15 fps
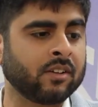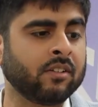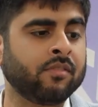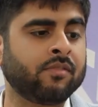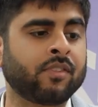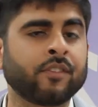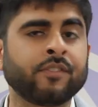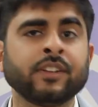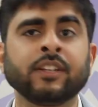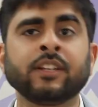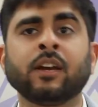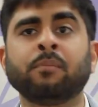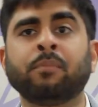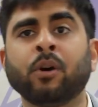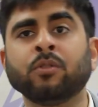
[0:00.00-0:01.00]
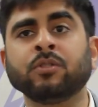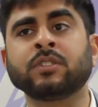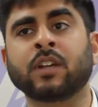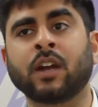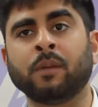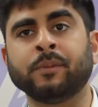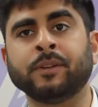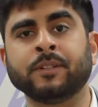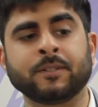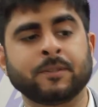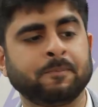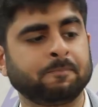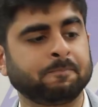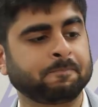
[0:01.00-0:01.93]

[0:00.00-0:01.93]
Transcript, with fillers: fervently opposed communism.